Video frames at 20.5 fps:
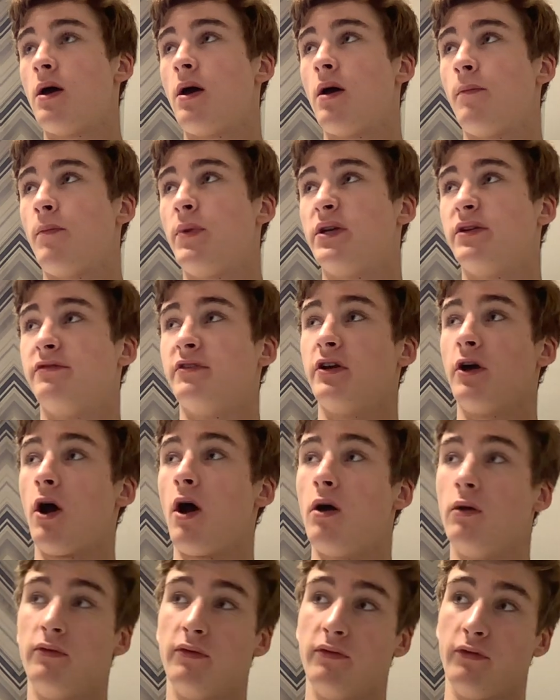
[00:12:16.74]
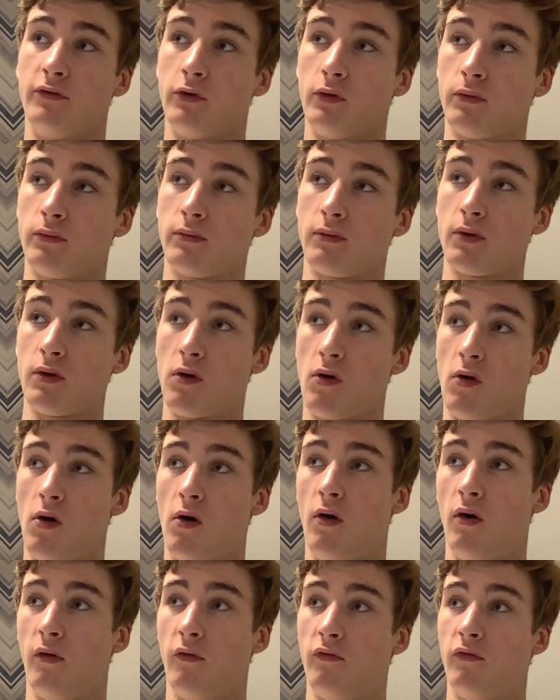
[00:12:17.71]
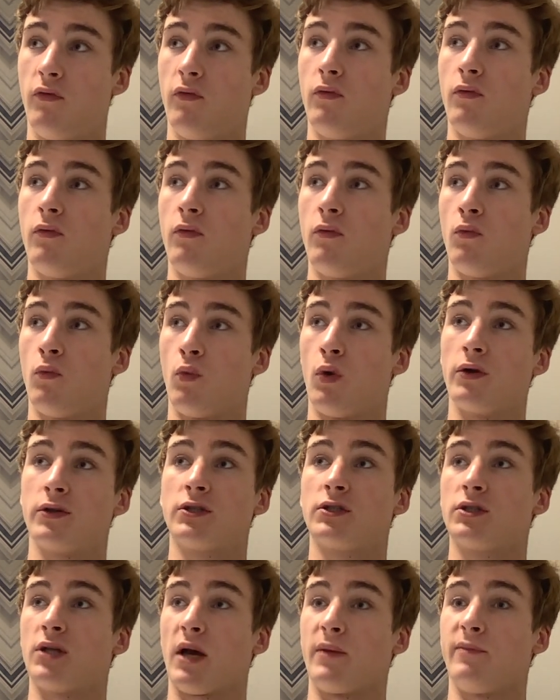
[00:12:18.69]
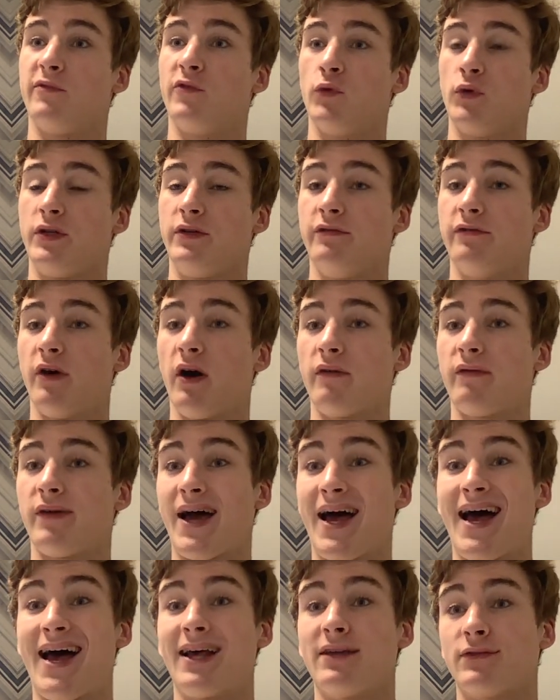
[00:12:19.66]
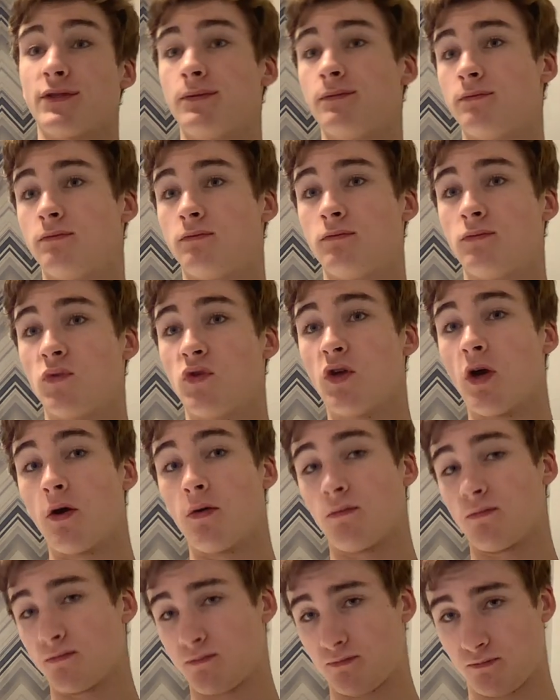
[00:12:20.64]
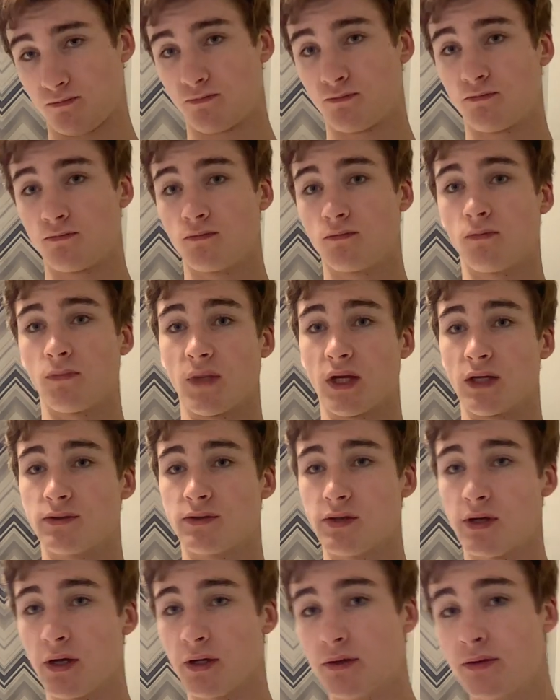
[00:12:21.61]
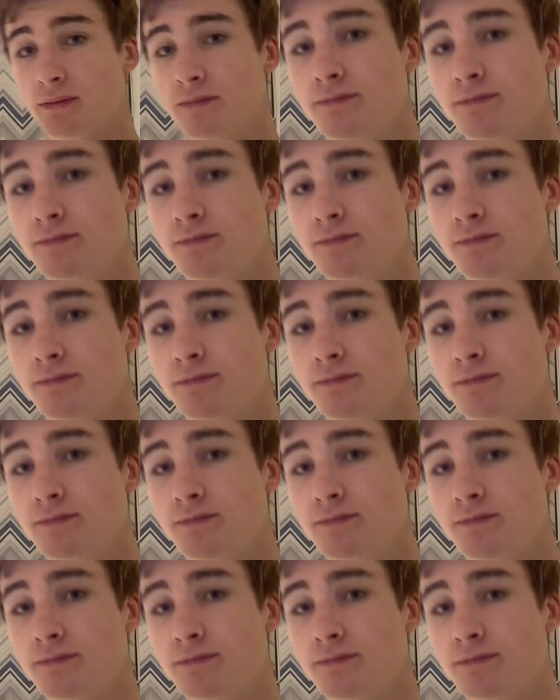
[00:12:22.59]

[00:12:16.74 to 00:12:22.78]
bit of an overview of what Type 45 has. So that's the end.